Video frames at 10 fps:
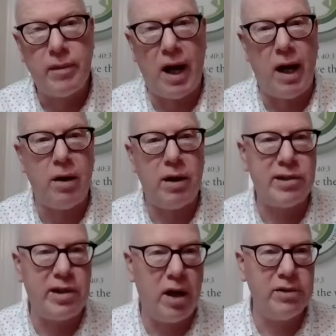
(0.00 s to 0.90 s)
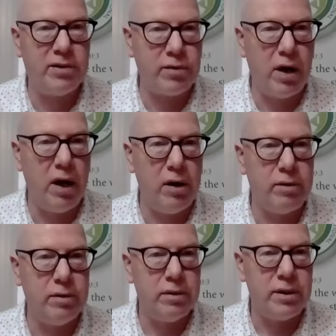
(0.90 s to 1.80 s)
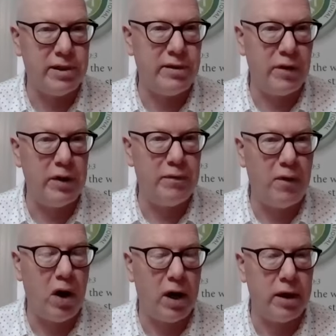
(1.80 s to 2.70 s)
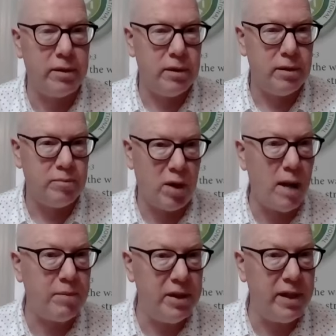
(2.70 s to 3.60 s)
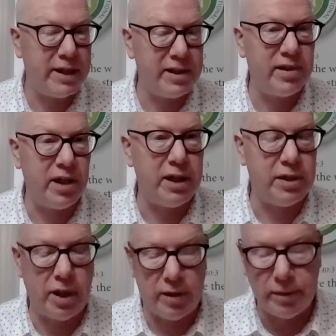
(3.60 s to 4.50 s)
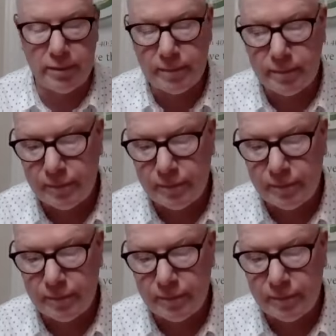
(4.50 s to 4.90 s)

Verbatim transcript: Now, a stone's throw isn't very far. Probably they could see each other.